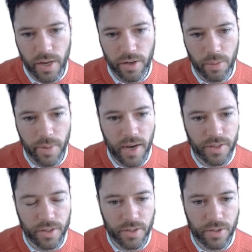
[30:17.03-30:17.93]
and I'll
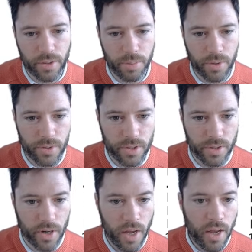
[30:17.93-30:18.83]
pass it into the
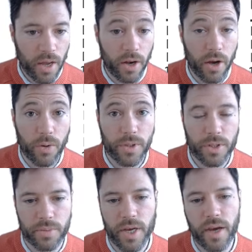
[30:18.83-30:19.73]
processor along with
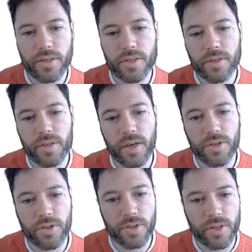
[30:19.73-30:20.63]
some text that
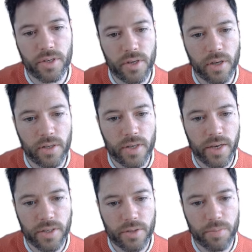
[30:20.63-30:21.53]
is just this little
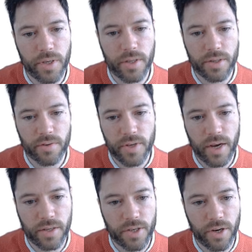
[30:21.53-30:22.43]
test piece of
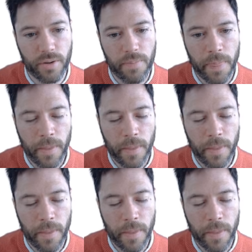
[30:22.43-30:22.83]
text here.